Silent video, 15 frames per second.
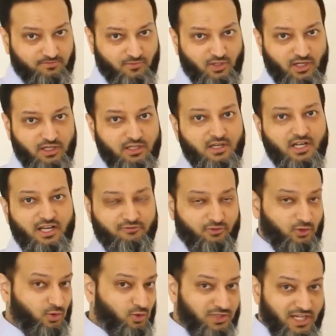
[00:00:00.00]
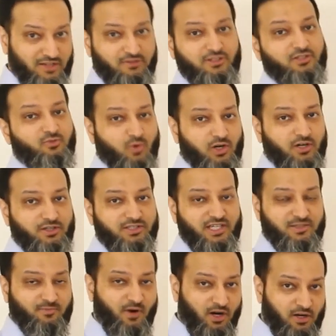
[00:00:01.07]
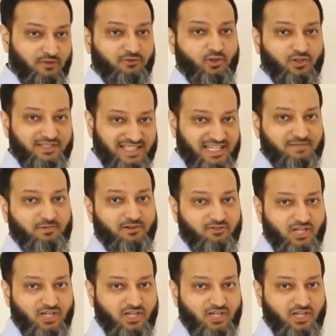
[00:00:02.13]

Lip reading: Okay? If you use any of these words as part of your assessment of